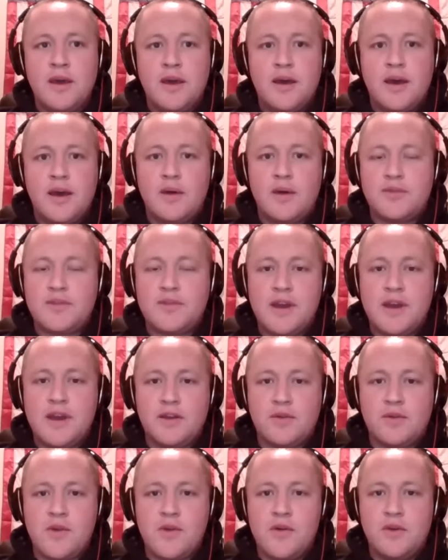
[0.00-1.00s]
I was kind
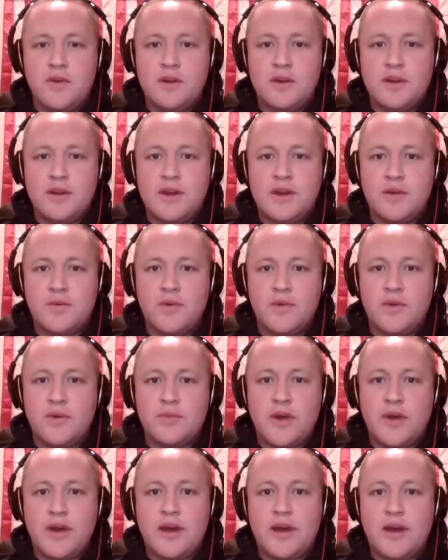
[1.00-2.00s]
of groaning, kind of rolling
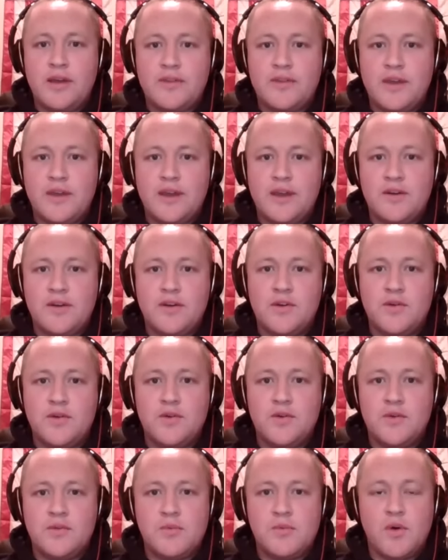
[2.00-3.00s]
my eyes like,
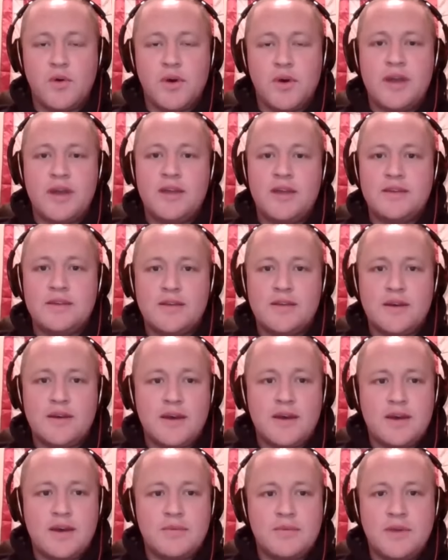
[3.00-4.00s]
oh, boy,
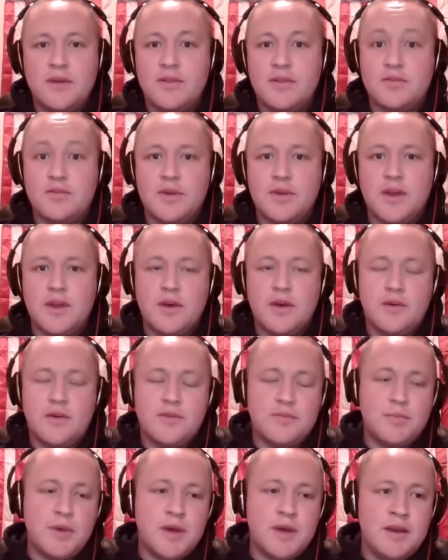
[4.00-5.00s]
here this one
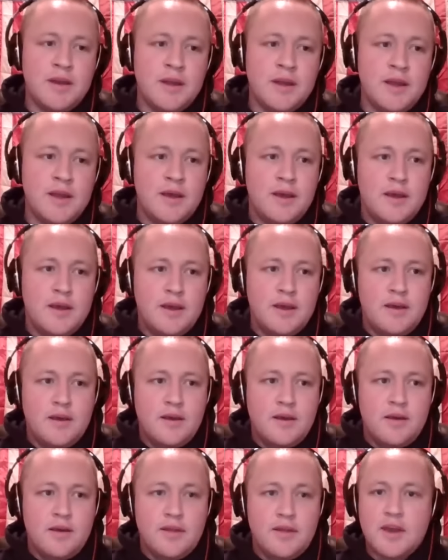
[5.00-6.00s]
goes. But
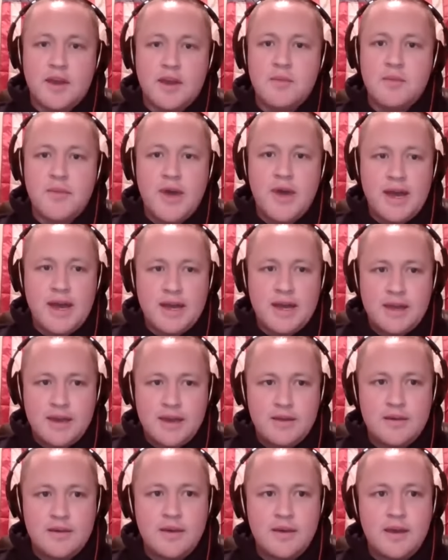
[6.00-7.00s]
they come back,
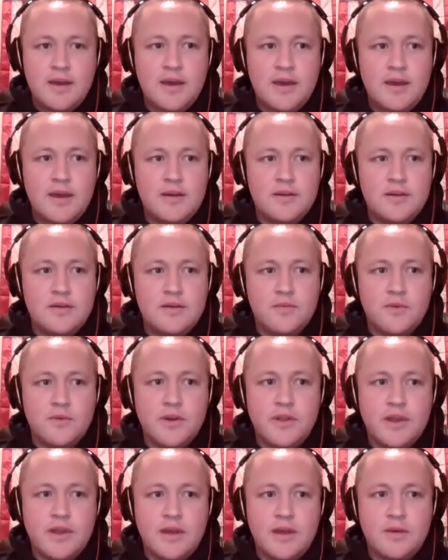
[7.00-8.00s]
and
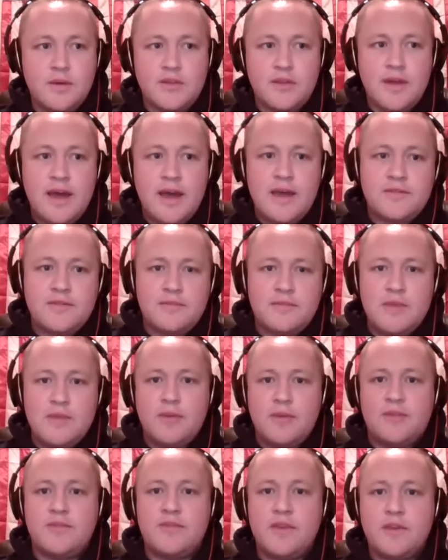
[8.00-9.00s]
really it was the last
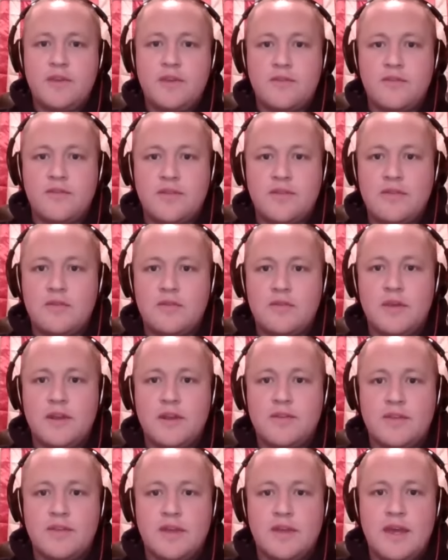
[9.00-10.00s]
maybe 6 or 7
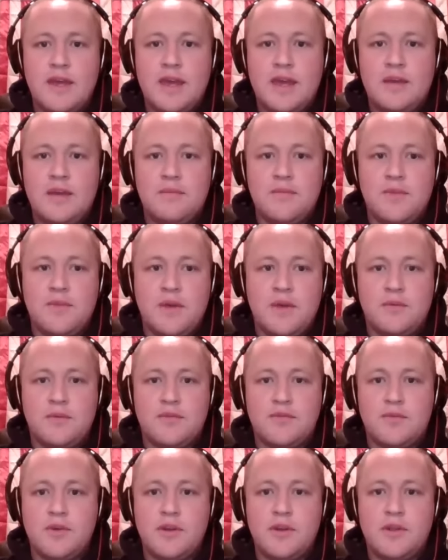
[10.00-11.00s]
minutes of the game that
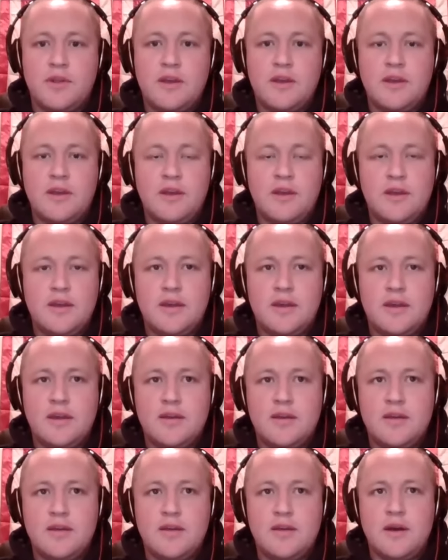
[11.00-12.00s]
was really
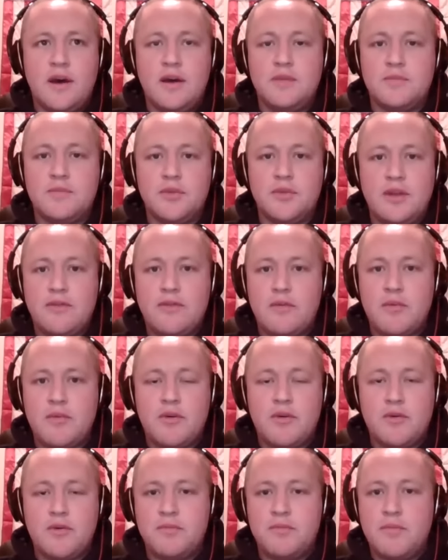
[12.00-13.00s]

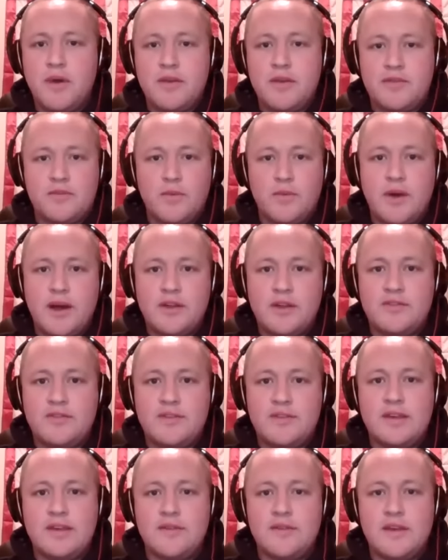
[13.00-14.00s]
unbelievable, must-watch
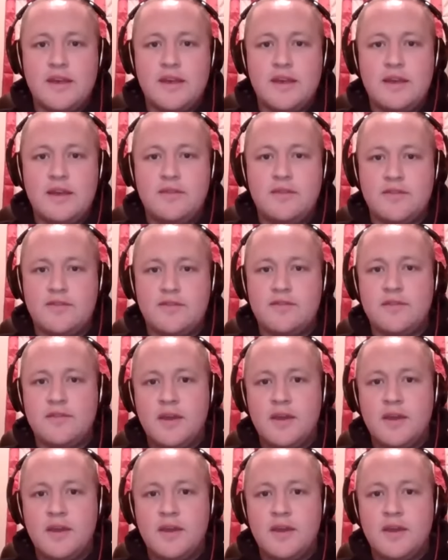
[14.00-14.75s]
TV, just